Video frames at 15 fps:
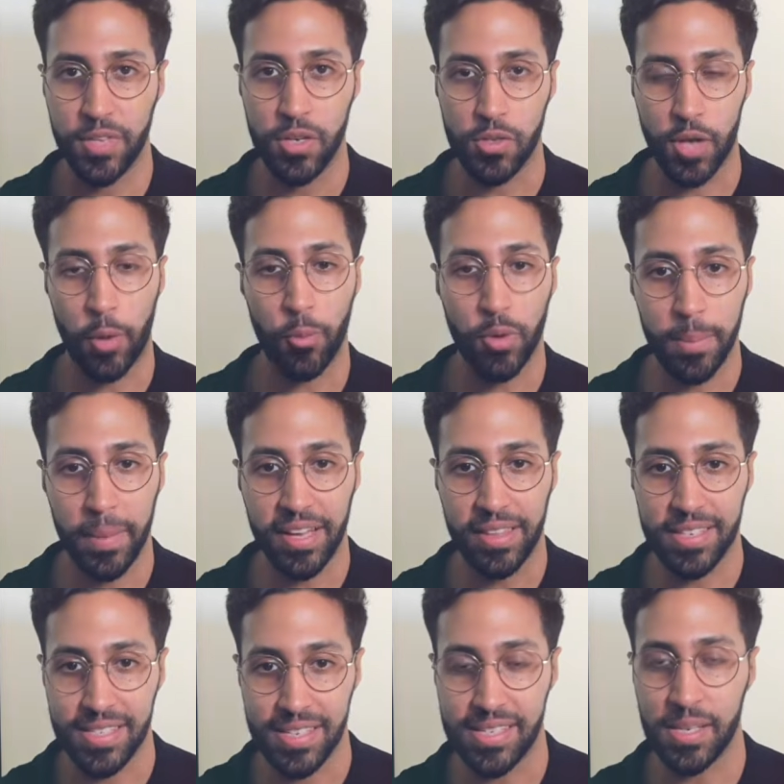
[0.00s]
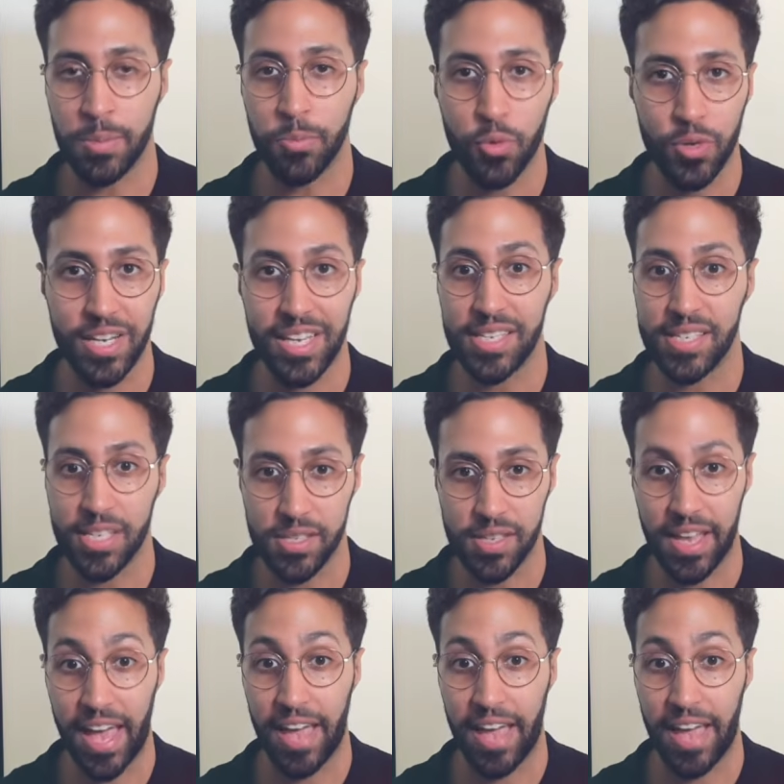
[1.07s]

So I want to make this as simple and easy as